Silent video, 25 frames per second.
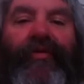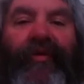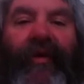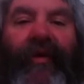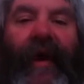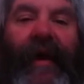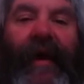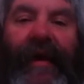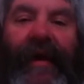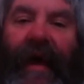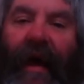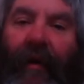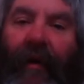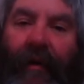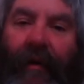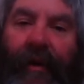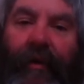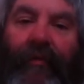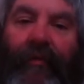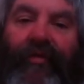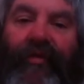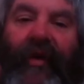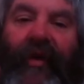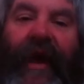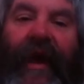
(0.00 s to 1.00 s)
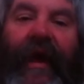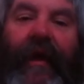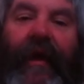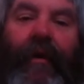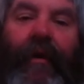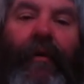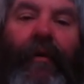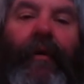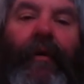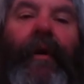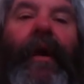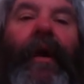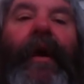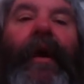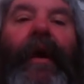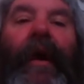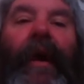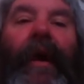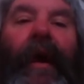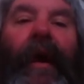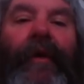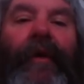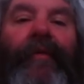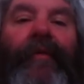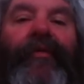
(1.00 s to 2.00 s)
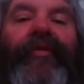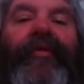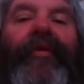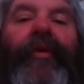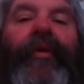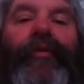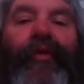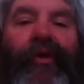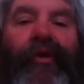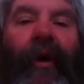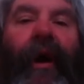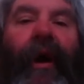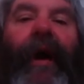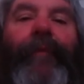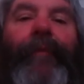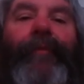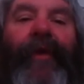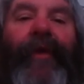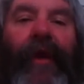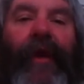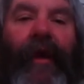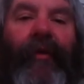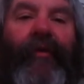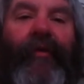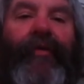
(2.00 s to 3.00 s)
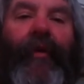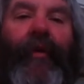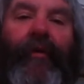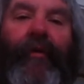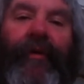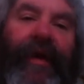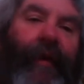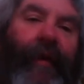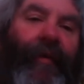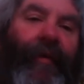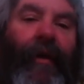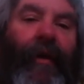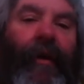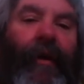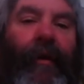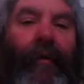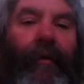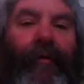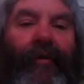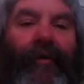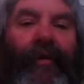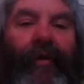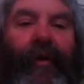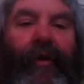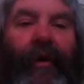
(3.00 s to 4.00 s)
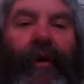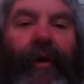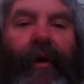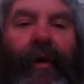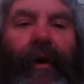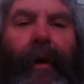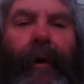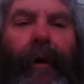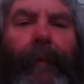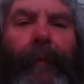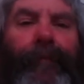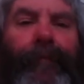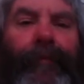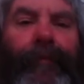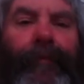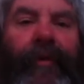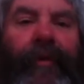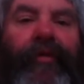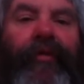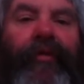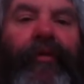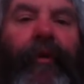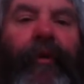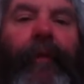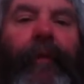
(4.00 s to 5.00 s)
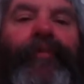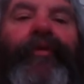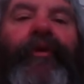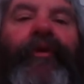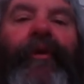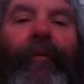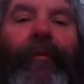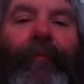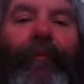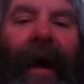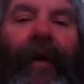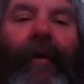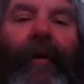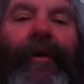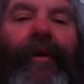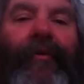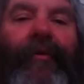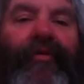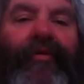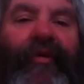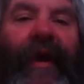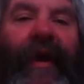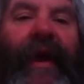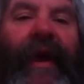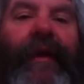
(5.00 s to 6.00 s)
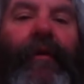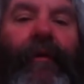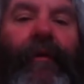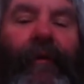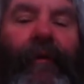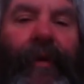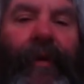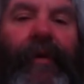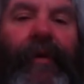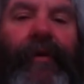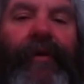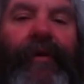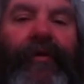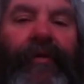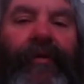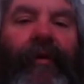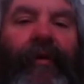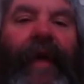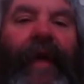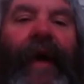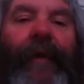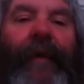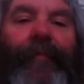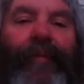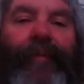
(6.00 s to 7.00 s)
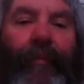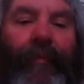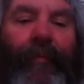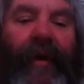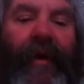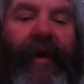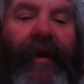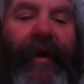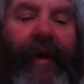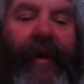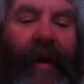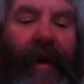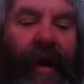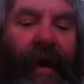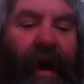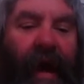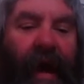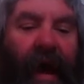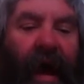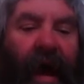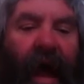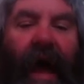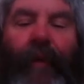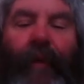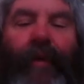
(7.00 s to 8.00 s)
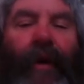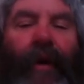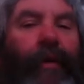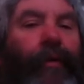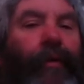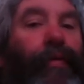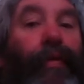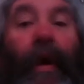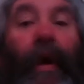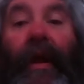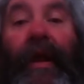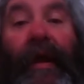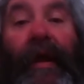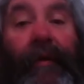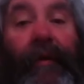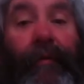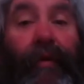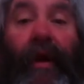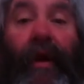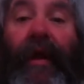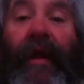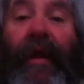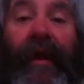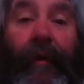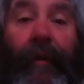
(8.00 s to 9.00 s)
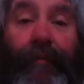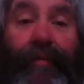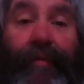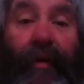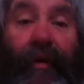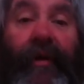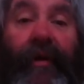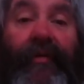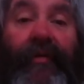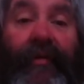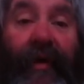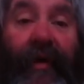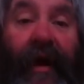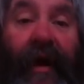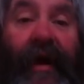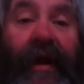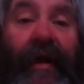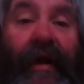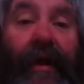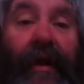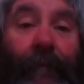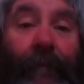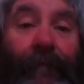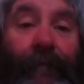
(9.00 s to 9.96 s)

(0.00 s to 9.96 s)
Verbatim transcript: check out your channel and subscribe to you. So give a little uh, description about your channel if you could do that for me. I would really, really appreciate it.